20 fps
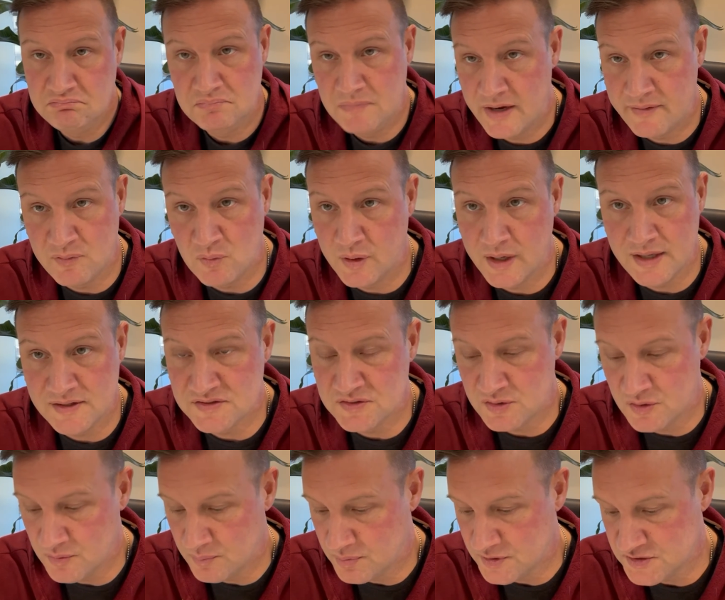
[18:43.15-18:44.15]
Everyone has their
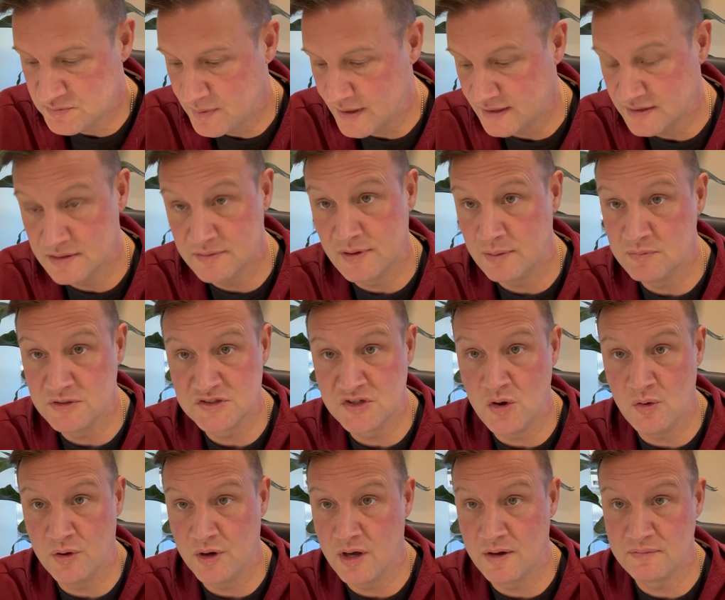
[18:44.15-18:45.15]
own perspective. I'm just
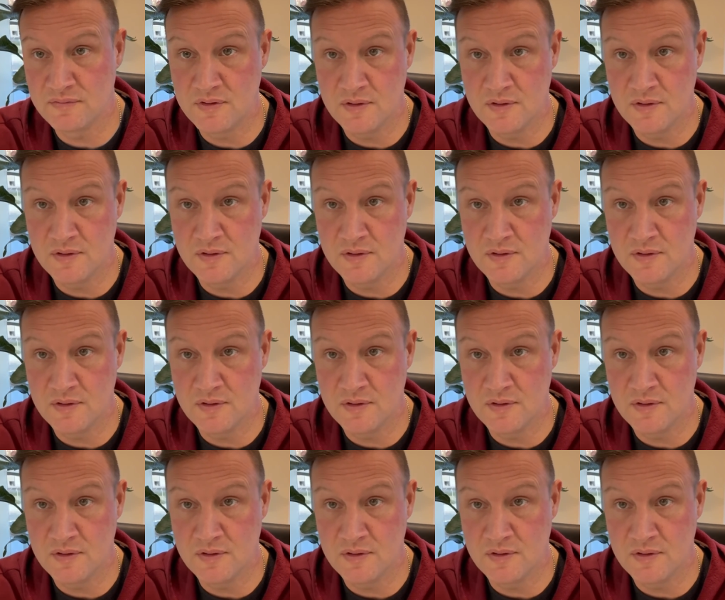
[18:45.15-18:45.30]
going off